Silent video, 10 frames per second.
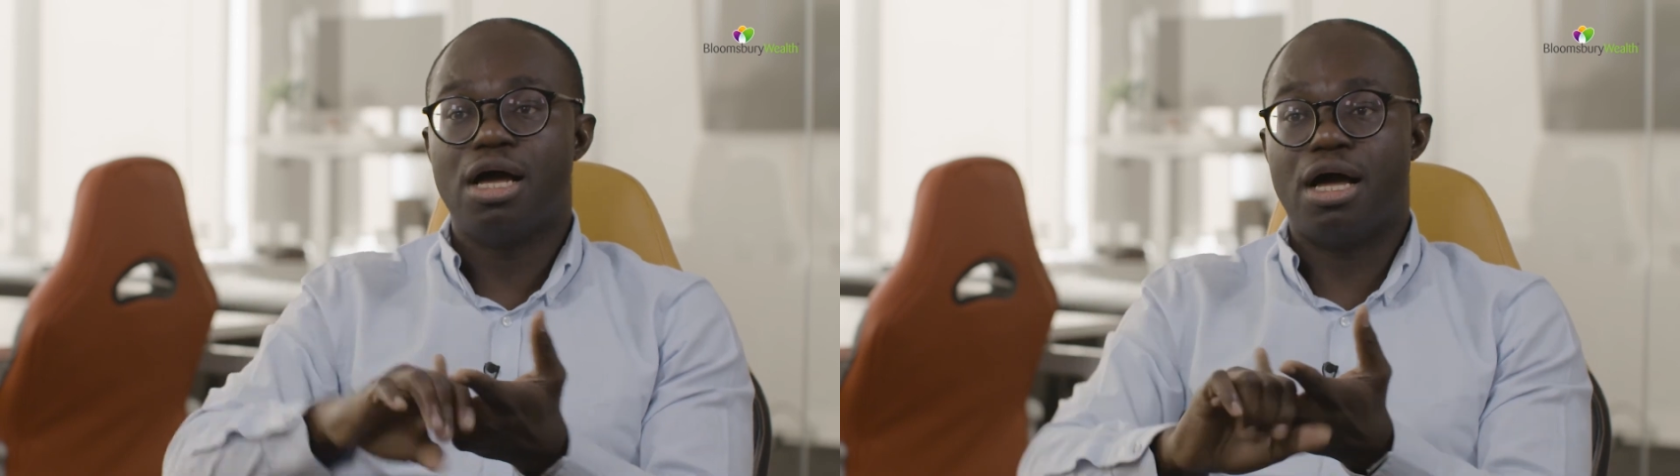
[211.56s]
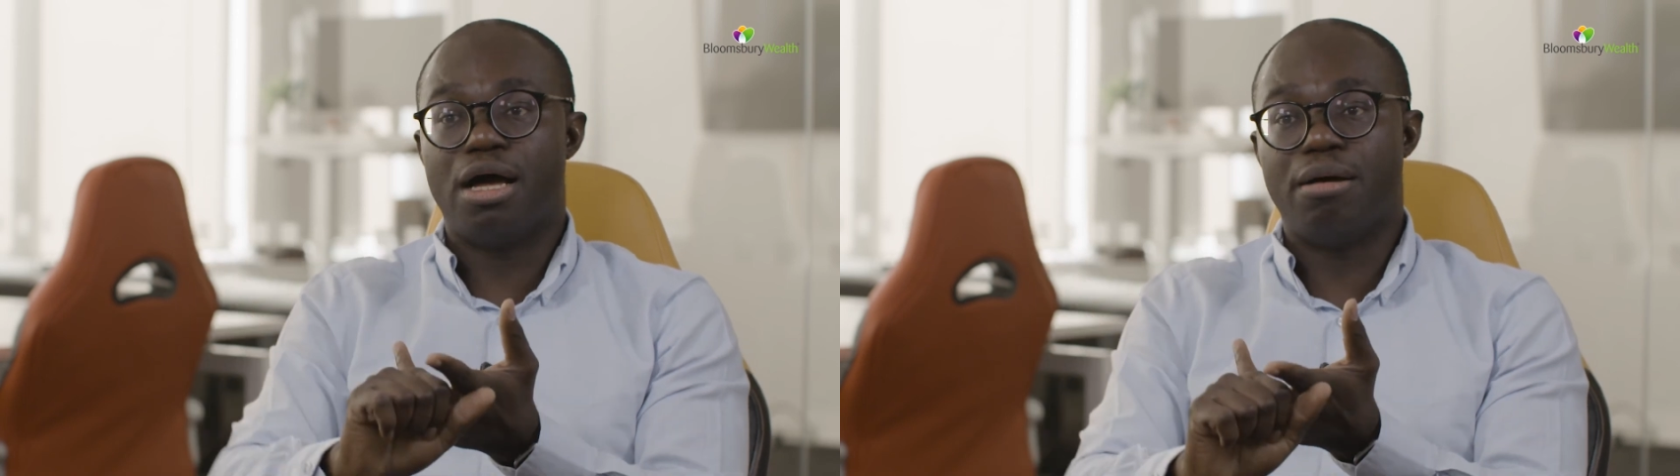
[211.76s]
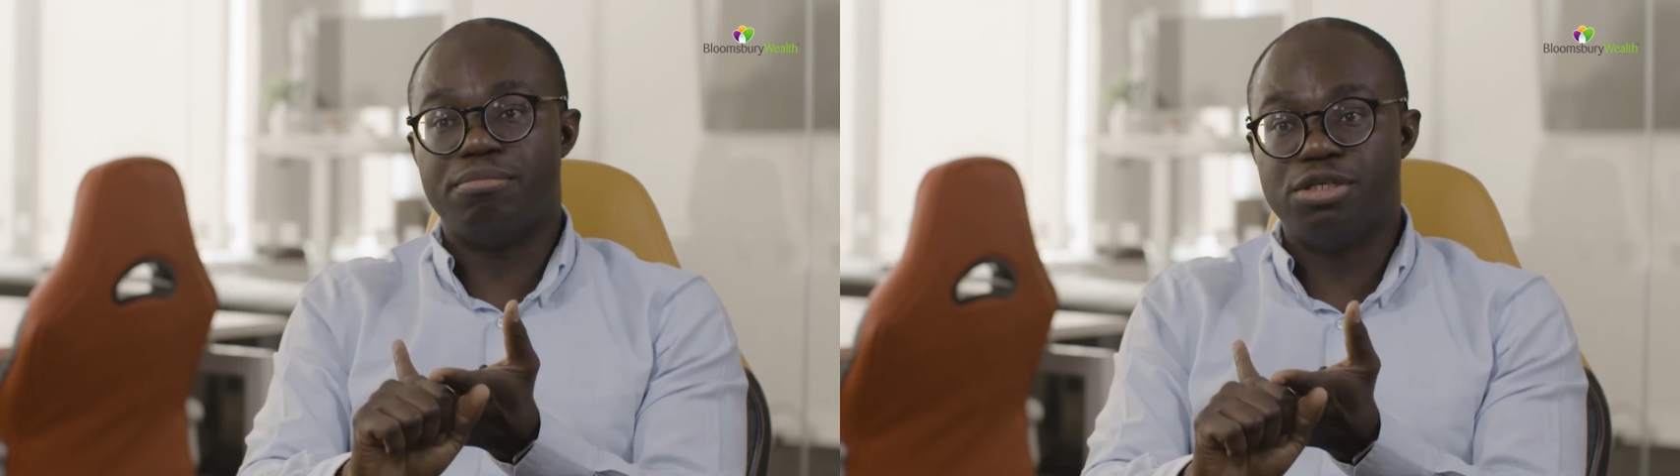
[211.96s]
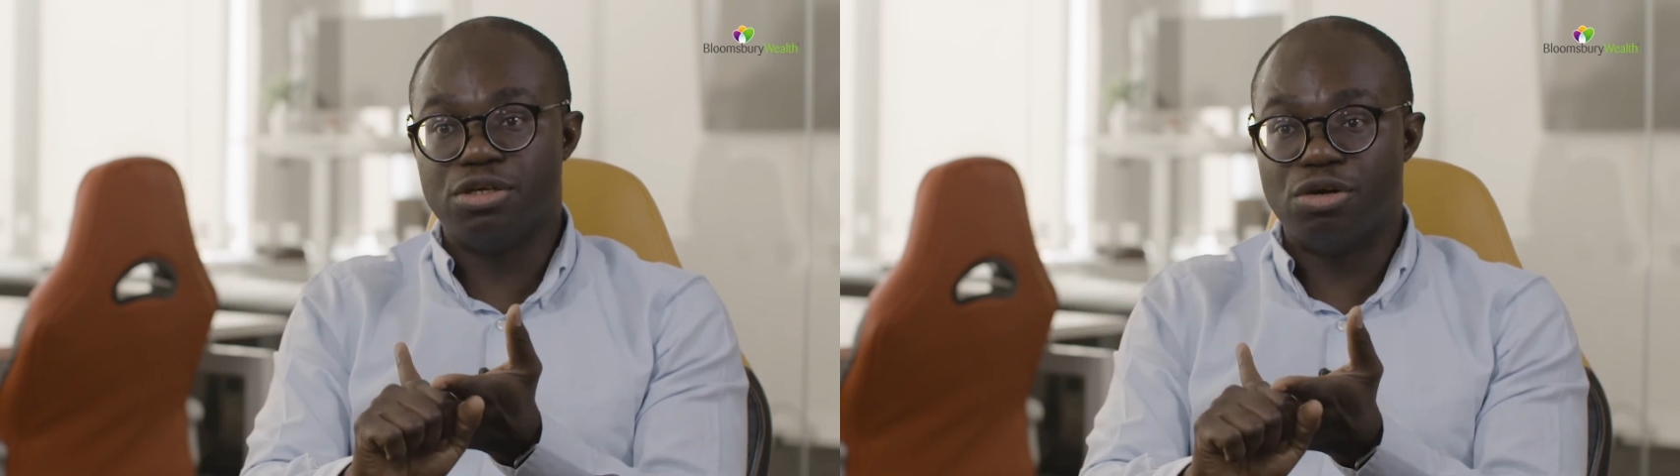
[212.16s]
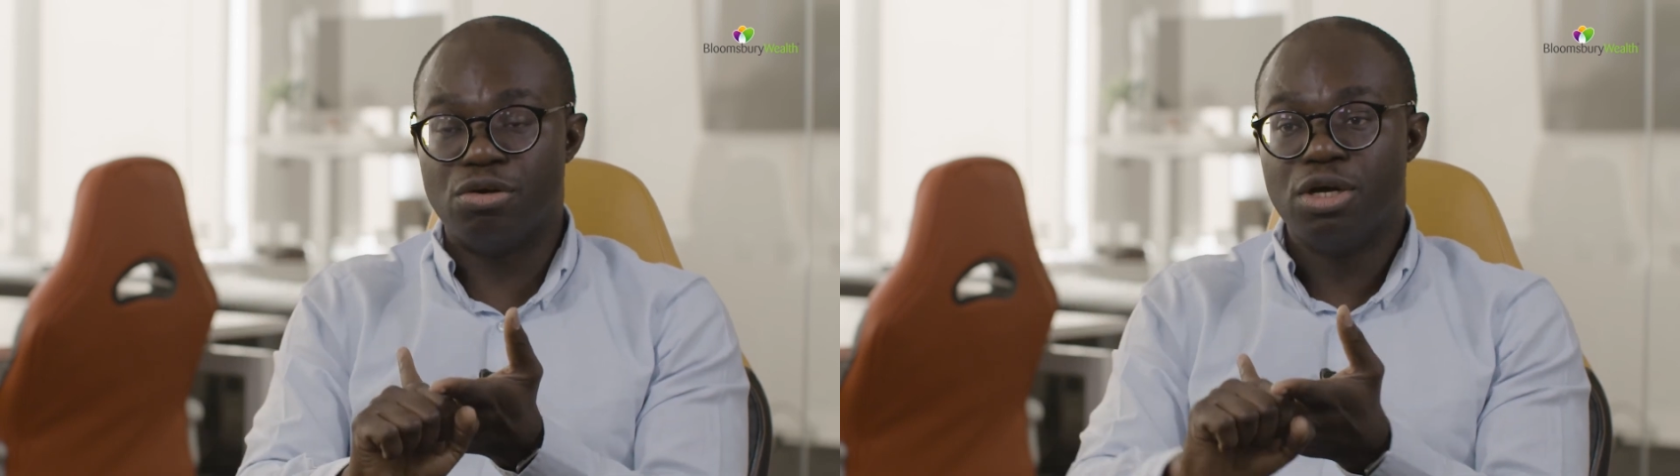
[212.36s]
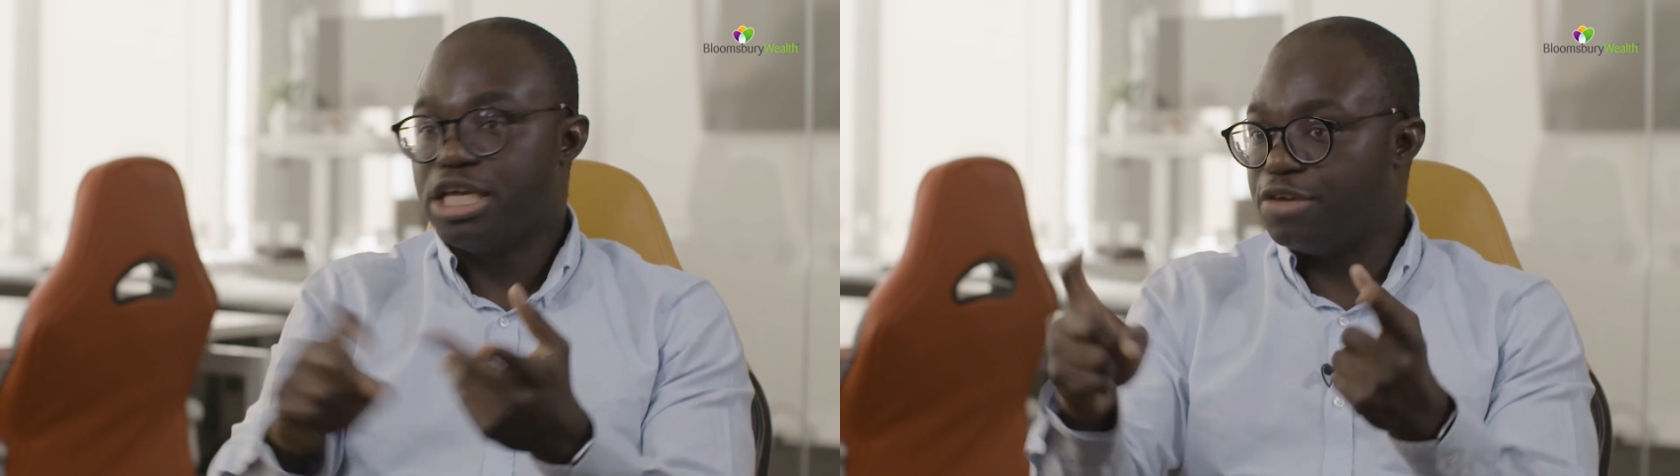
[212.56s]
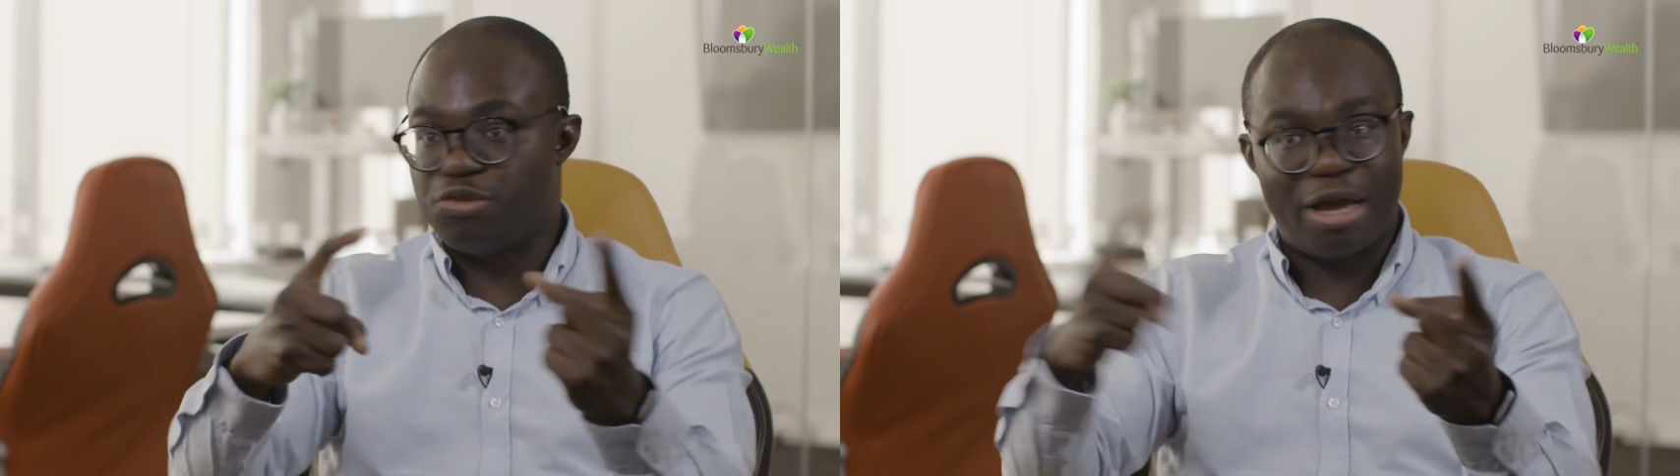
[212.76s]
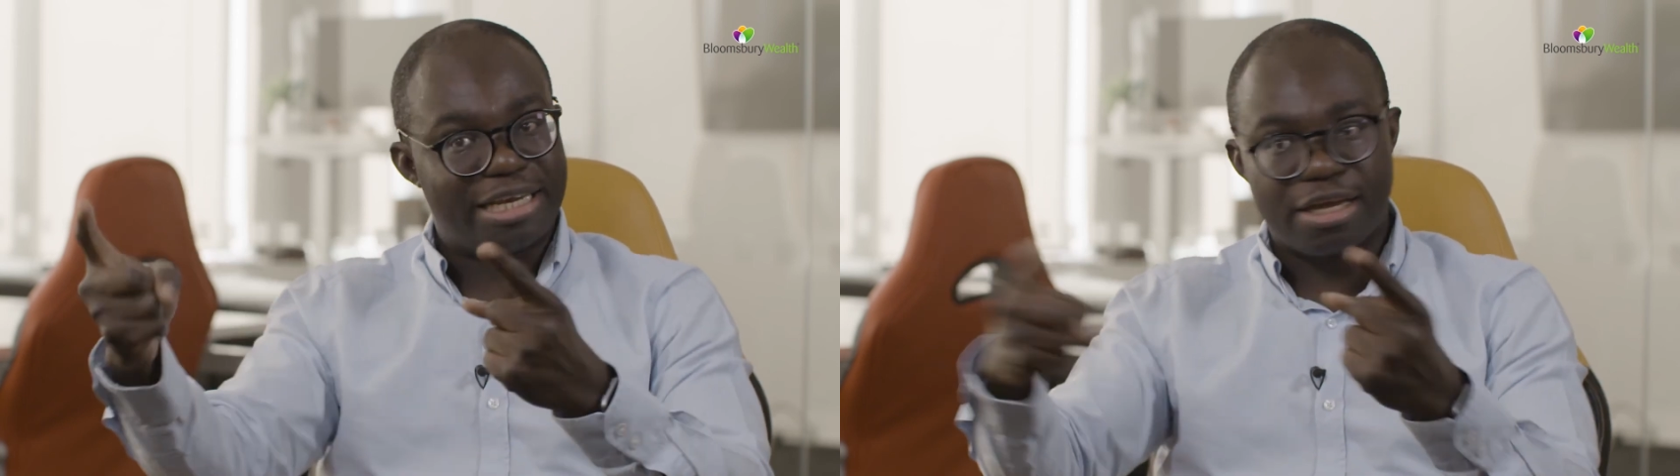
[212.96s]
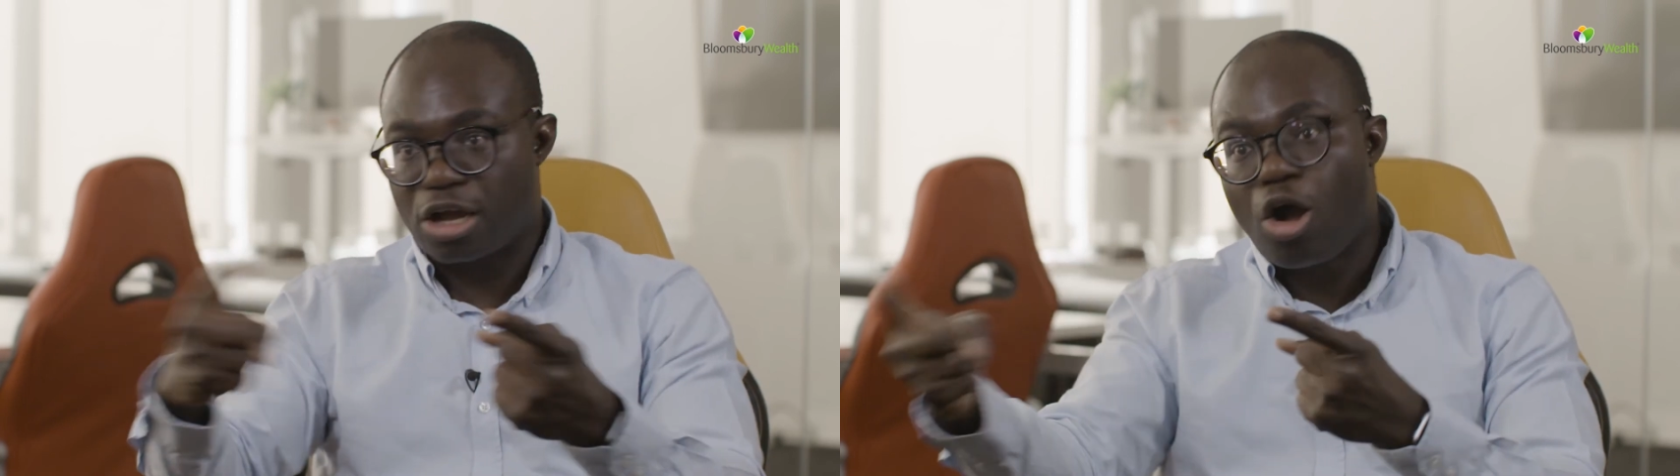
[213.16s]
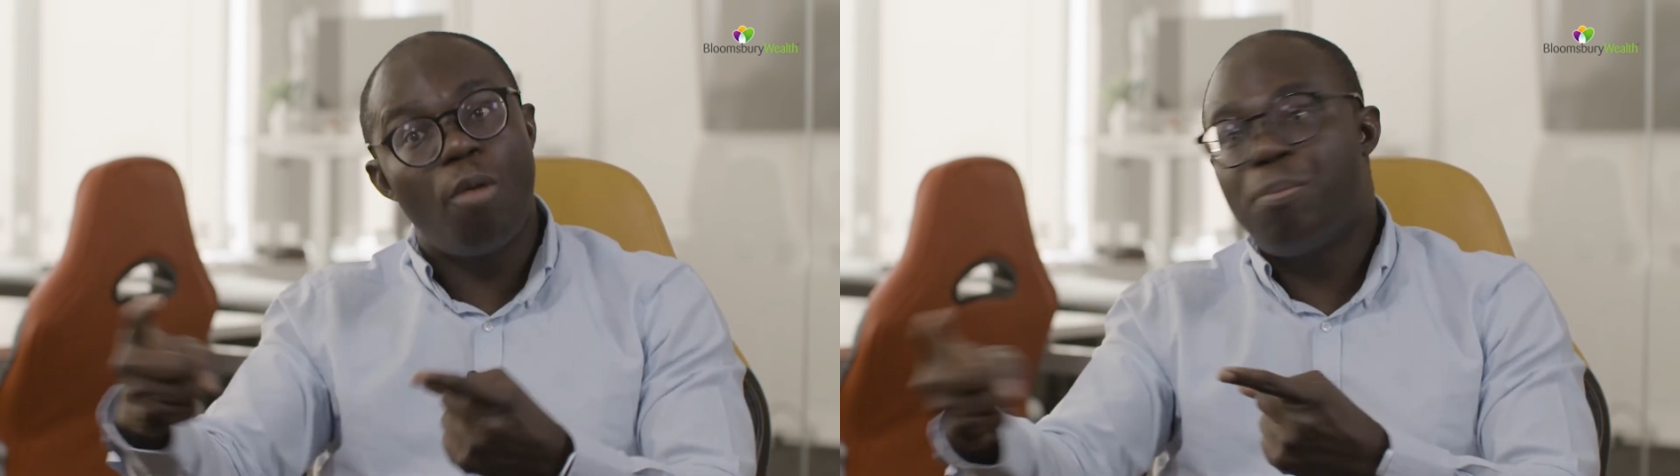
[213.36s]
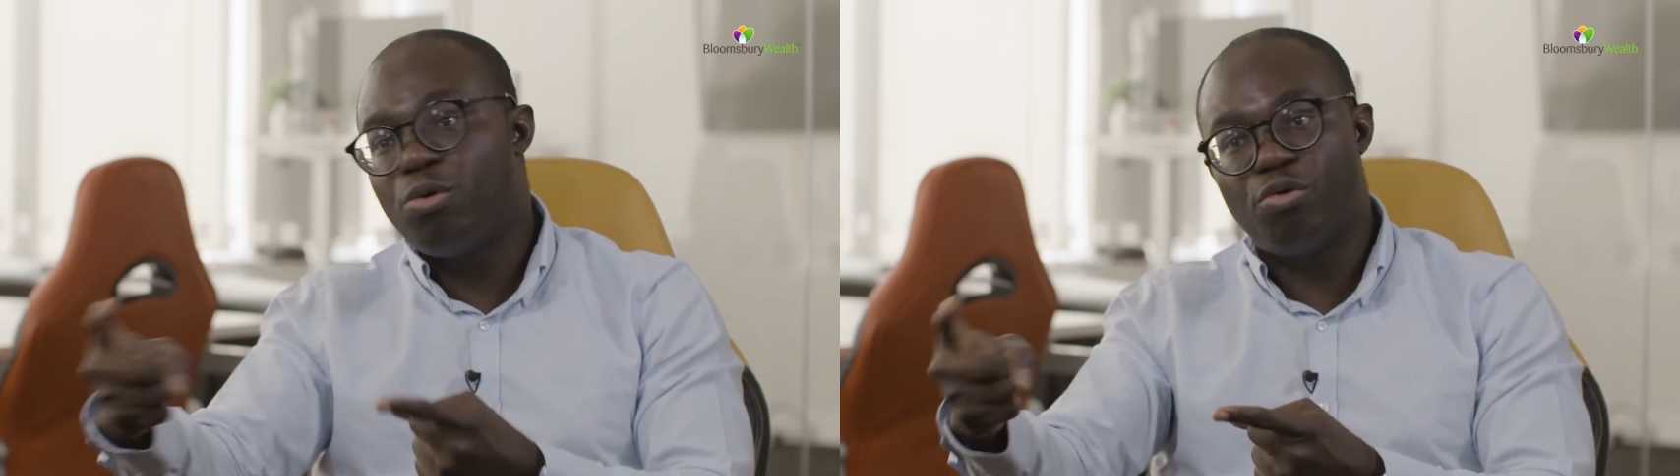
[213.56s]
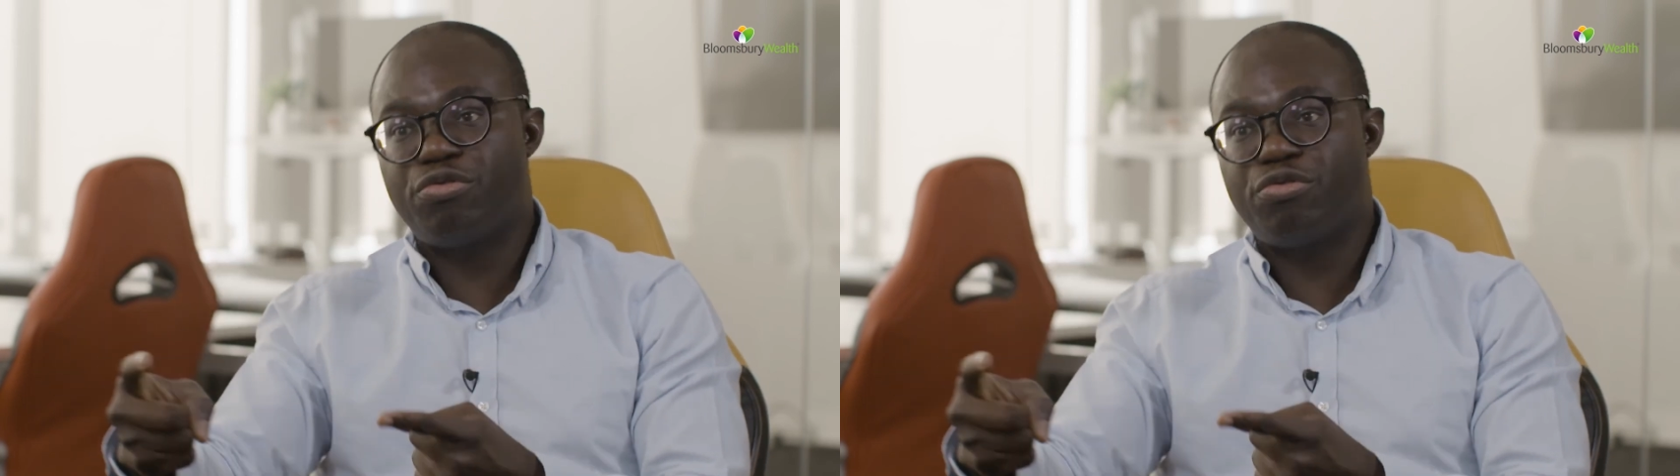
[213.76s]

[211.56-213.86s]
You know, if you had a couple,